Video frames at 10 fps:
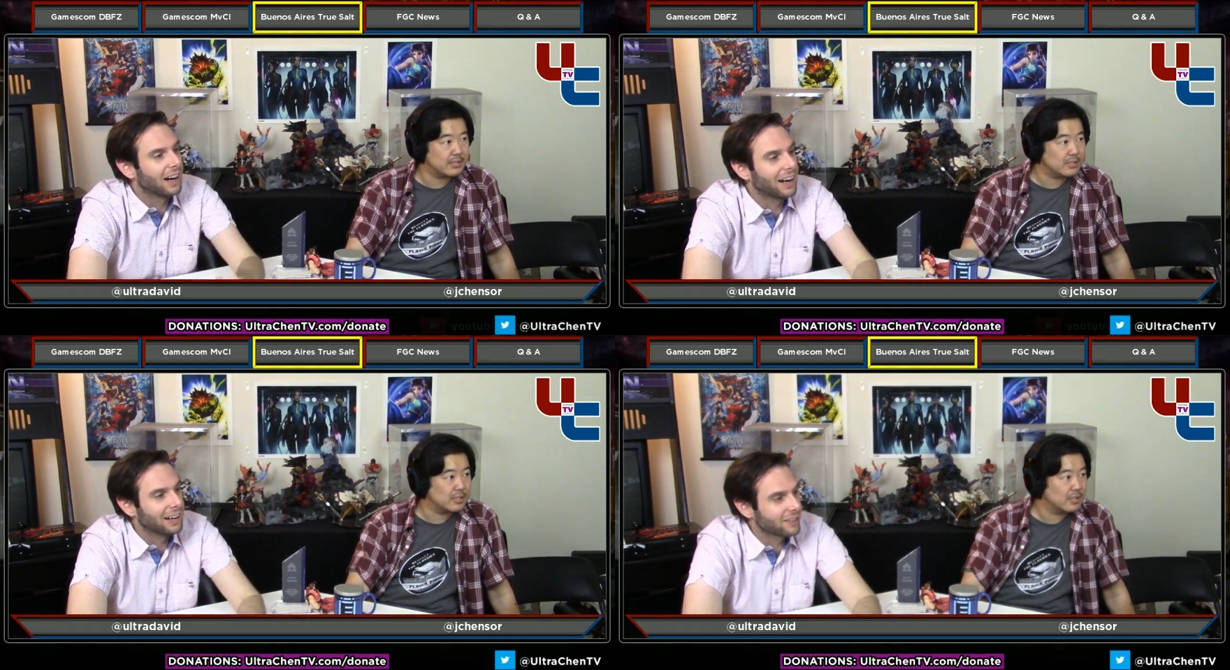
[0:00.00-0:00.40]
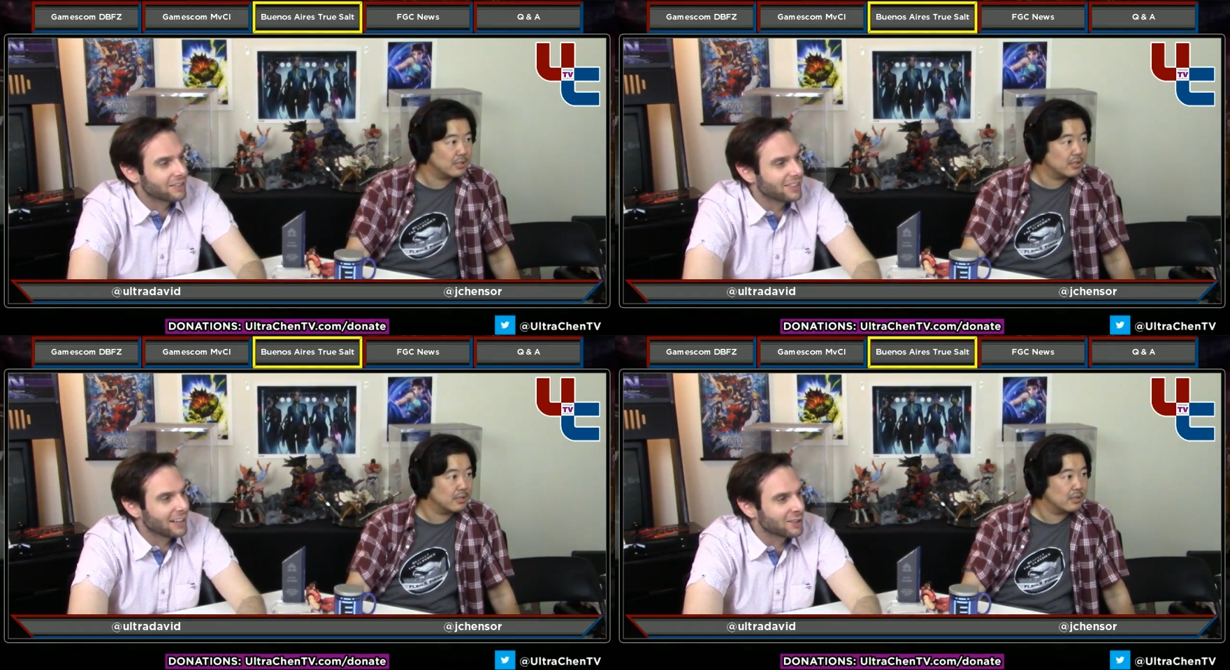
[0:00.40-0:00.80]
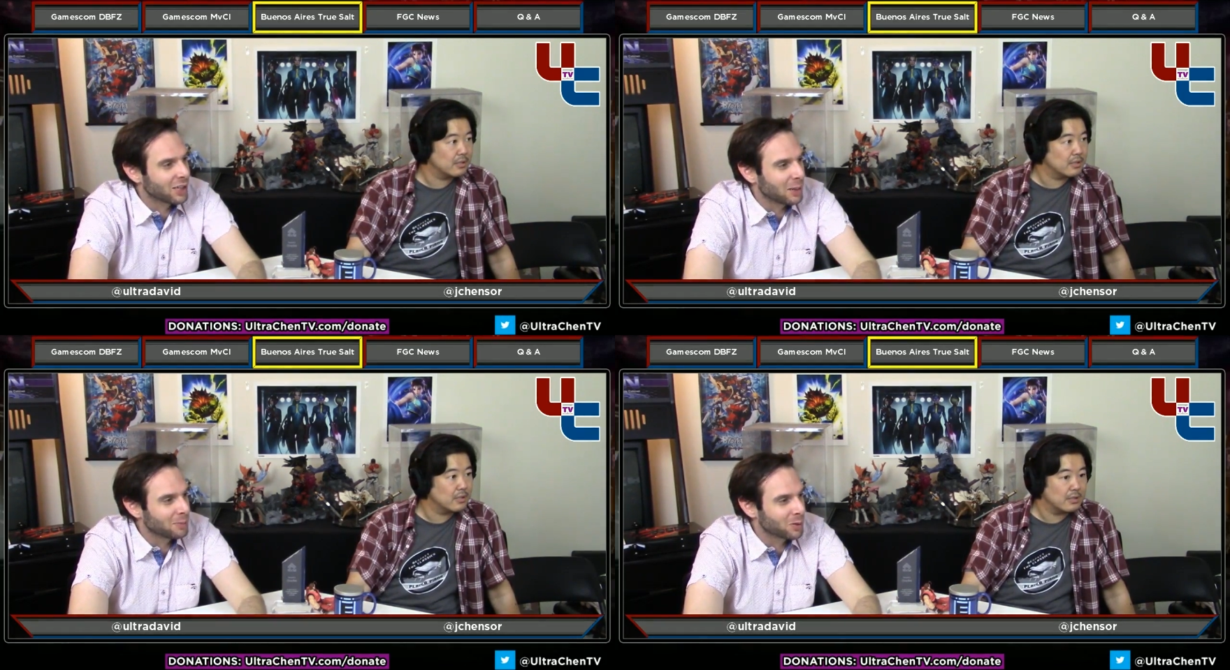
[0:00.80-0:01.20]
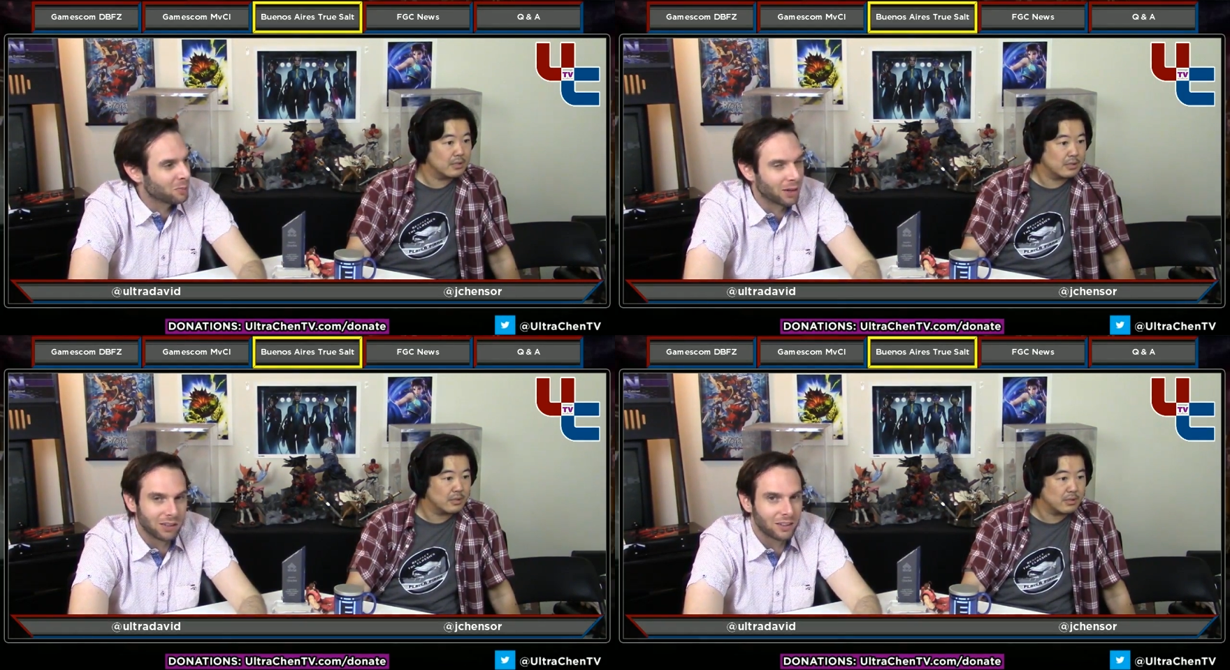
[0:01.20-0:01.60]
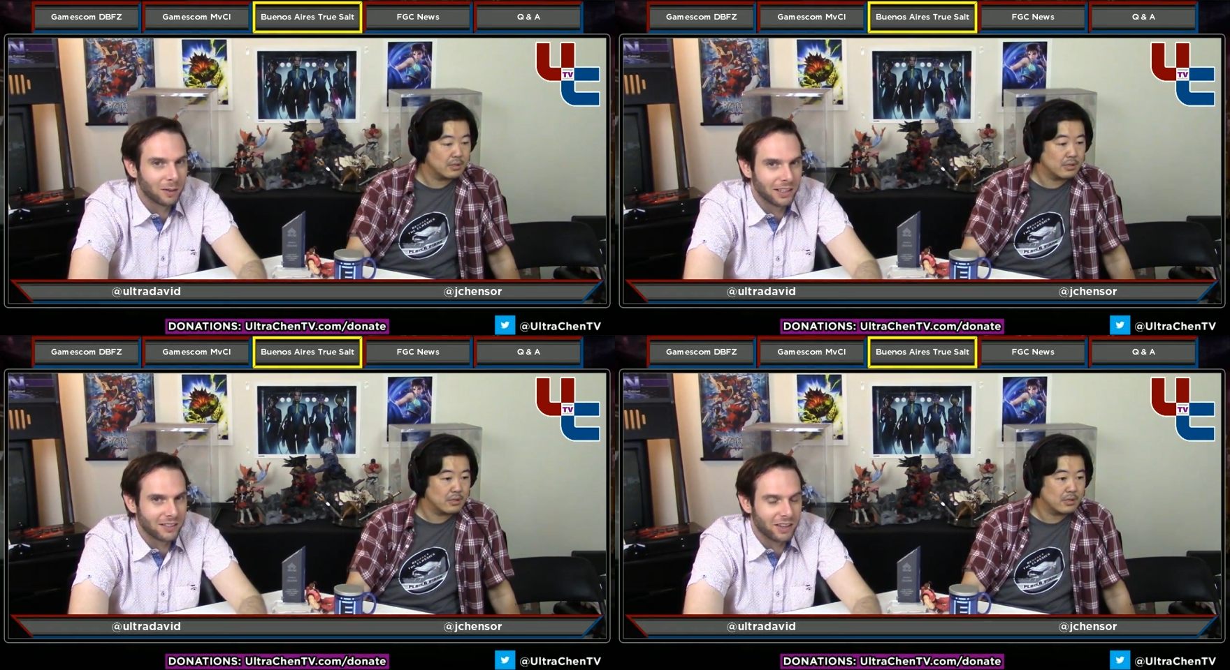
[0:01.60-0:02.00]
Speaker 1: Uh, this is not James's brother.
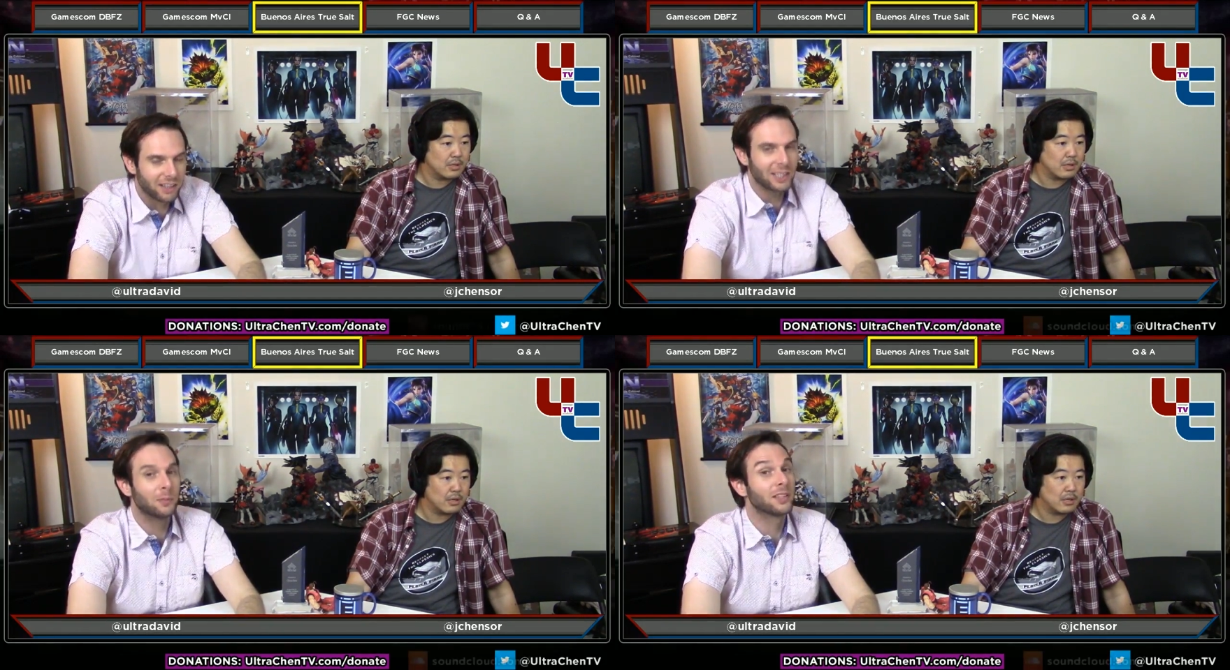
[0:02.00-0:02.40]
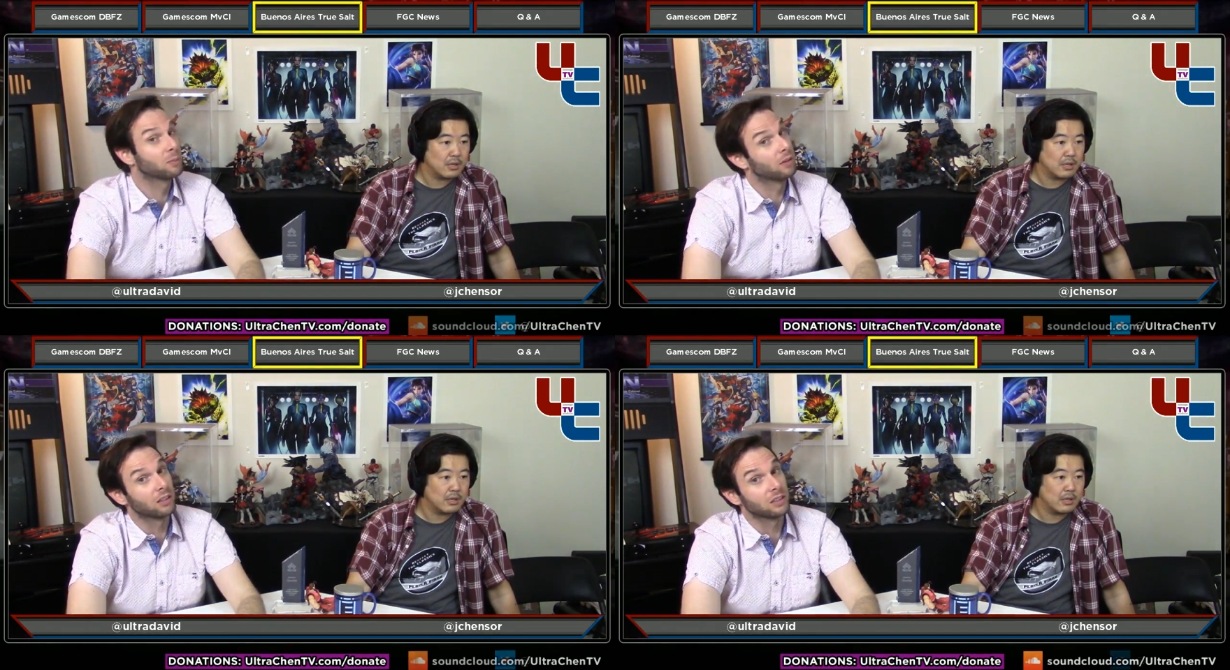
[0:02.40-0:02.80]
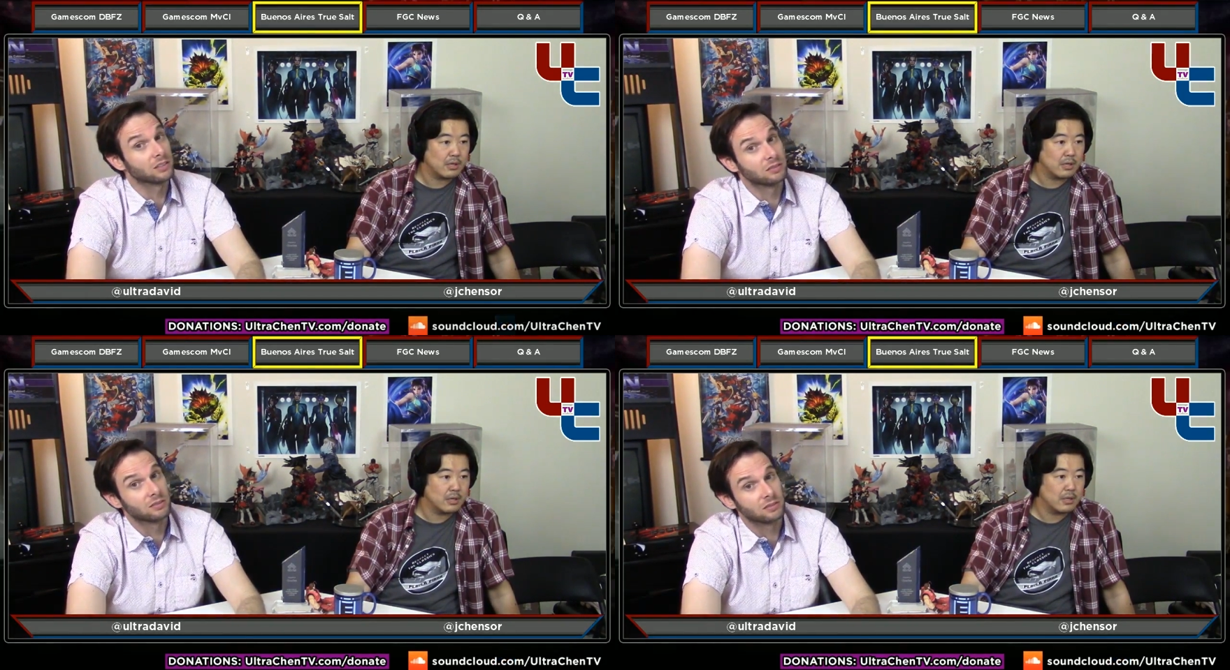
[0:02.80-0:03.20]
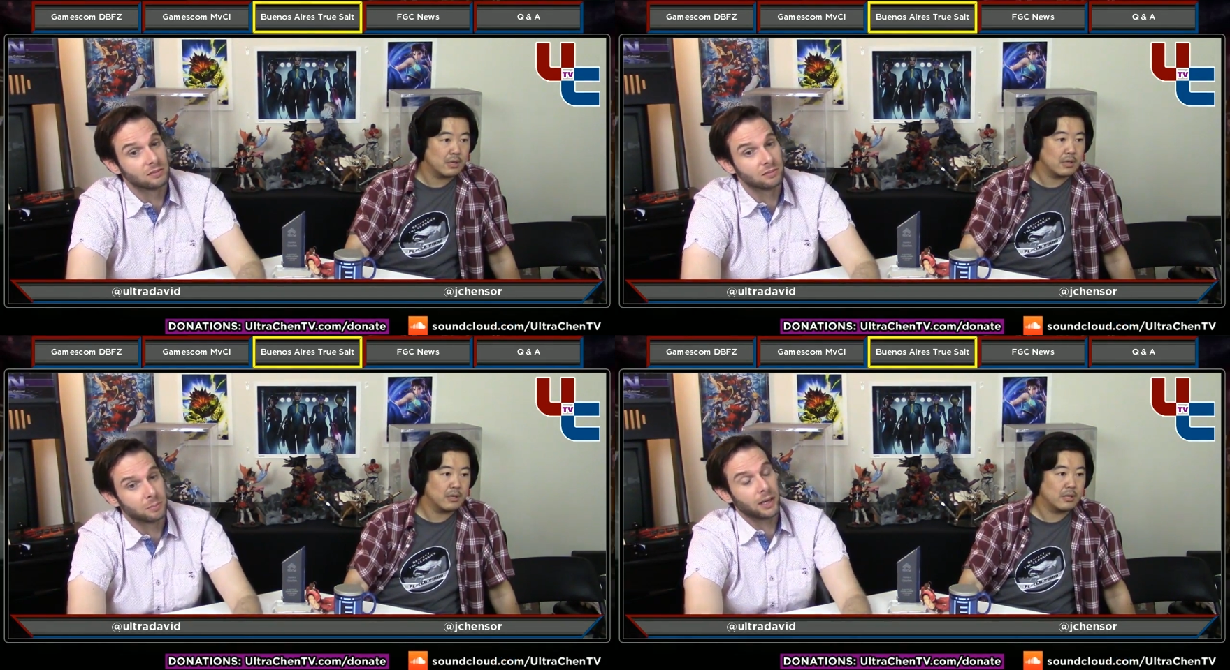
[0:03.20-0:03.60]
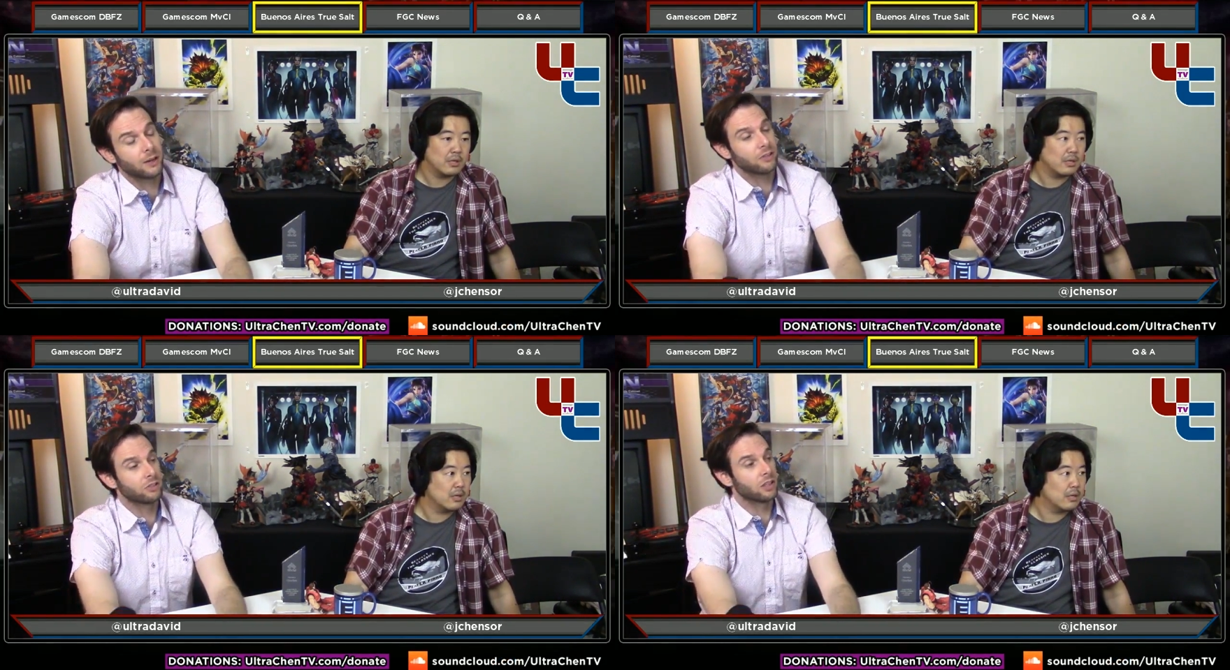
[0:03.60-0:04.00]
It's Honeybee's brother. Biohazard and